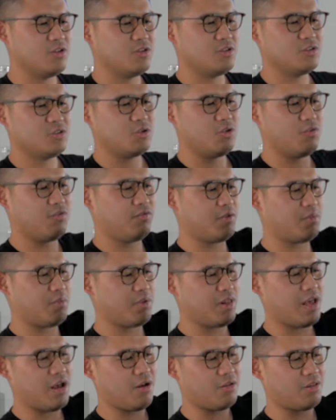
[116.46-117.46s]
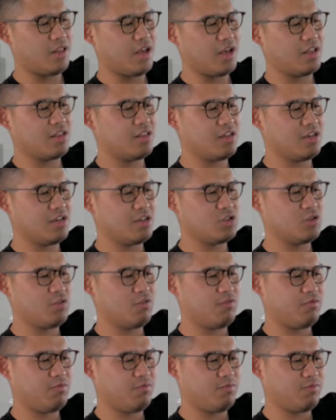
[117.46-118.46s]
So you flip it out like this.
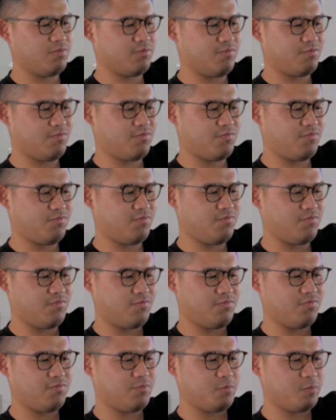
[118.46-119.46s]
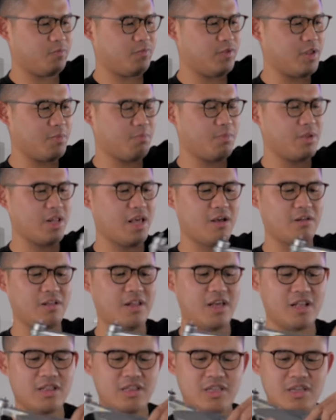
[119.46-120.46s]
You flip it out
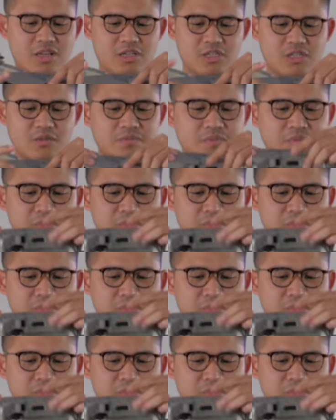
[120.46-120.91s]
like this